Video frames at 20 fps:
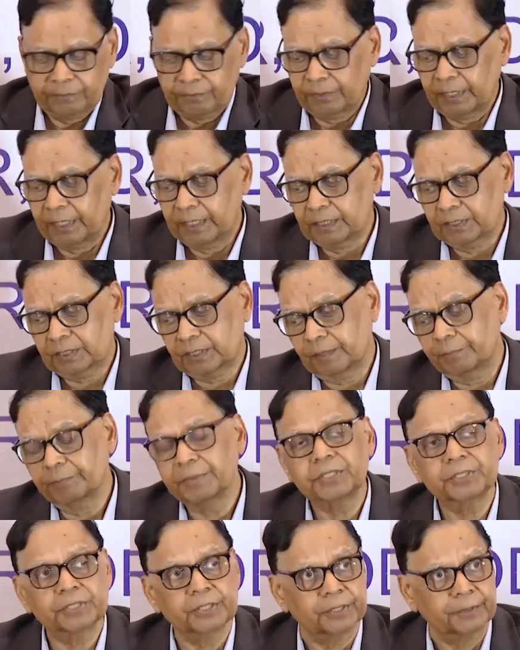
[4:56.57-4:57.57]
Finance
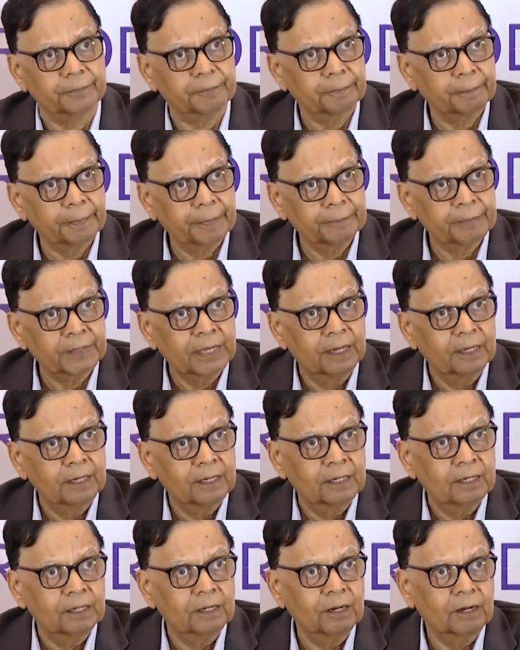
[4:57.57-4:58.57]
Commission.
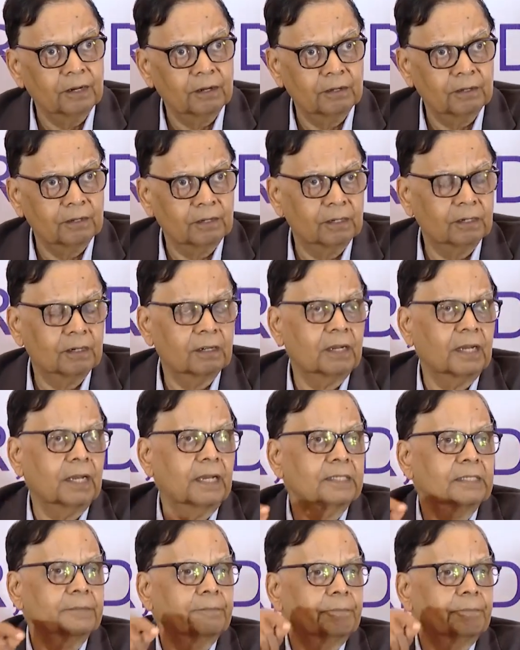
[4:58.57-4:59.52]
Now, as a